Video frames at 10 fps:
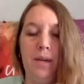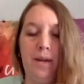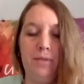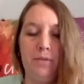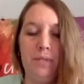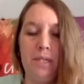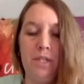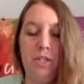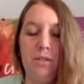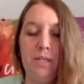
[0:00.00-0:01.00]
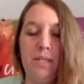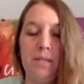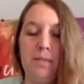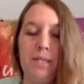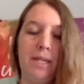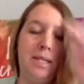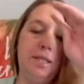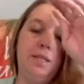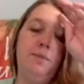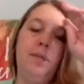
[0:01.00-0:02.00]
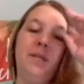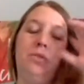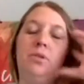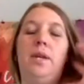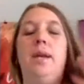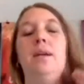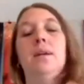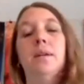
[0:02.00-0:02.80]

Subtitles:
I have to read it to you because this was texted to me yesterday.